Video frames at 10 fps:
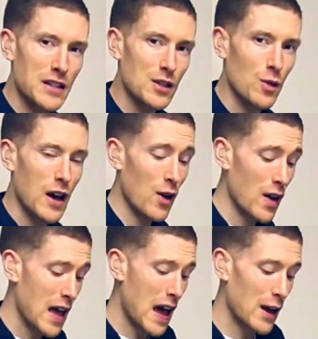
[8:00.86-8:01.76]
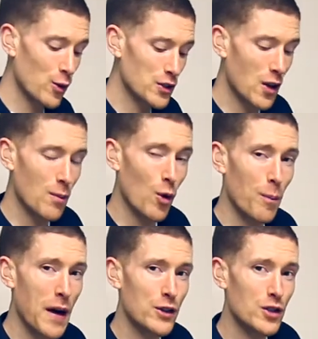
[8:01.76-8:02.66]
as well. And also more
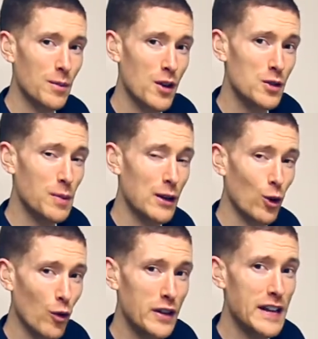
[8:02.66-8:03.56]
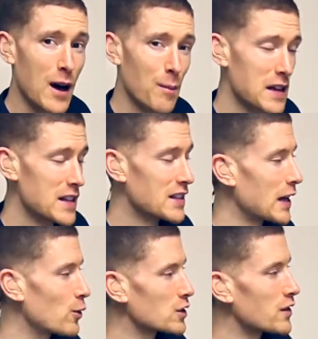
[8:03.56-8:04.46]
bass drum notes playing all the downbeats.
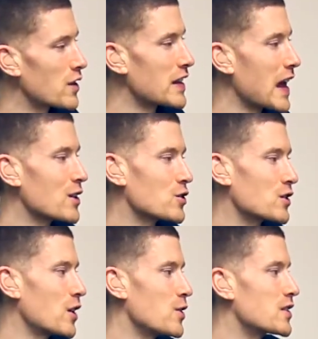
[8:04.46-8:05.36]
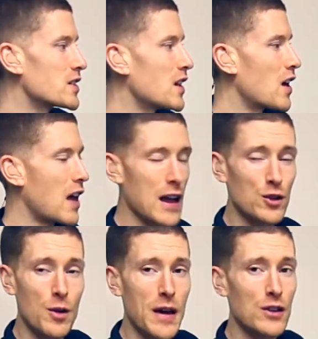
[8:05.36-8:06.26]
And also those extra notes,
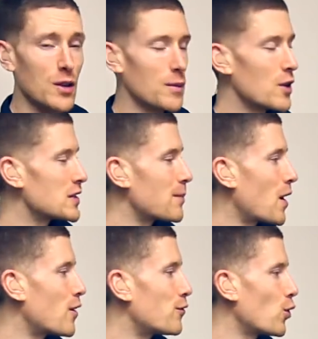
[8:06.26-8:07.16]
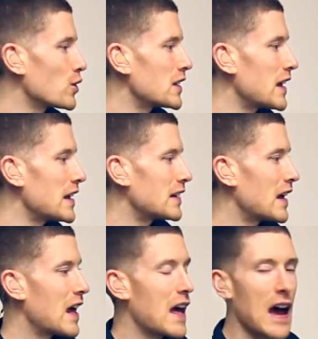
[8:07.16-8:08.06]
extra bass drum notes in bar 14.
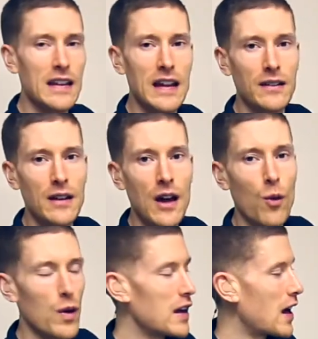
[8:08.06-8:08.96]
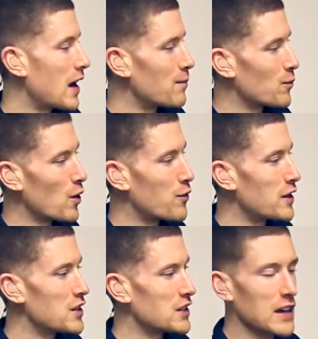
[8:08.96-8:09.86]
And then we're
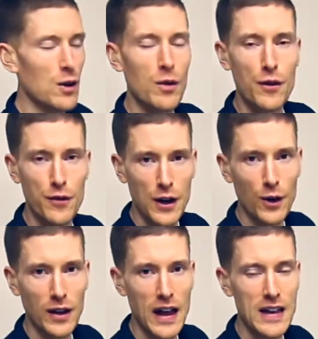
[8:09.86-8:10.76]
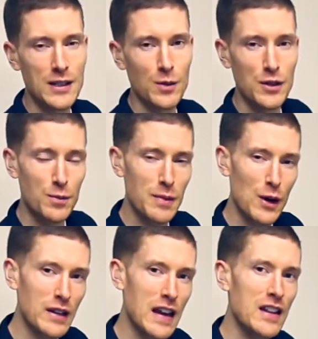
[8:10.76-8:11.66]
finishing with the fill. Okay, so we're just
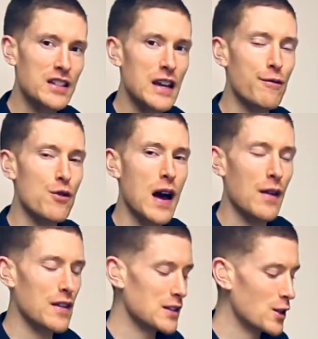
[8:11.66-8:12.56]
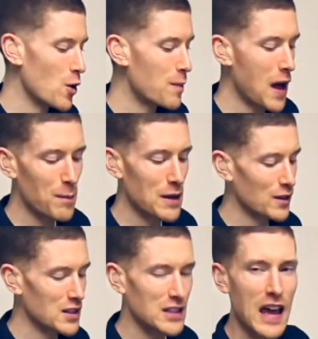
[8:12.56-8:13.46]
building energy throughout. There's no backbeat
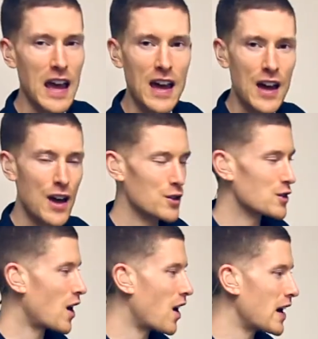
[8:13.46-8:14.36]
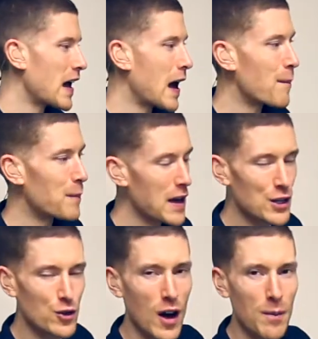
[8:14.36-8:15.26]
on snare, just hi-hat,
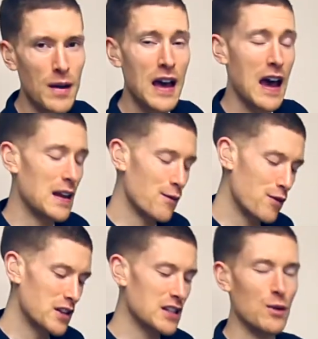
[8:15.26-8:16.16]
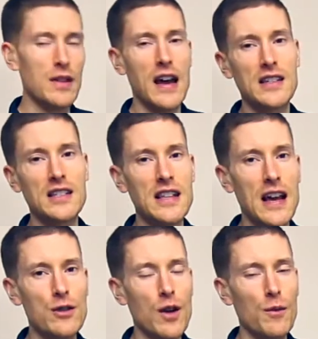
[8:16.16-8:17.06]
bass drum, and then finishing with that
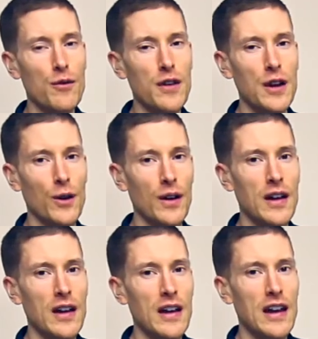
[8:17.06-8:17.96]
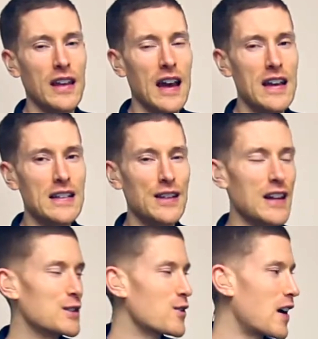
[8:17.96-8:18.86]
snare drum fill. Okay, so
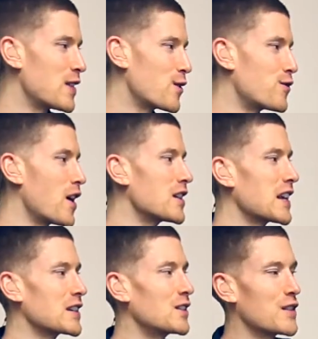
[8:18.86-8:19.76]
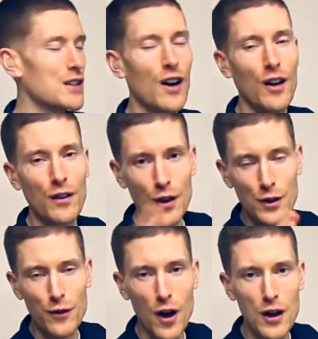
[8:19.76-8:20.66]
let's try the first section of the song,
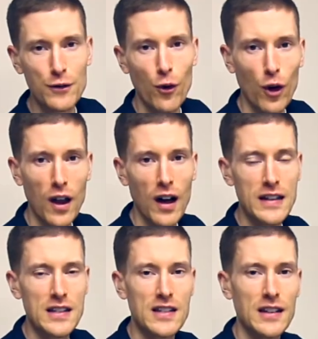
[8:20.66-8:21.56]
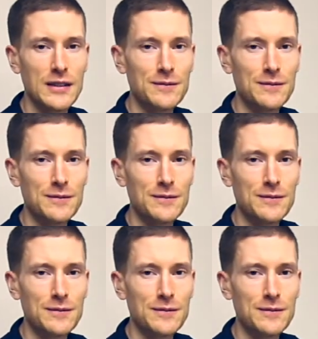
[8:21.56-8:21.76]
those first 4 lines.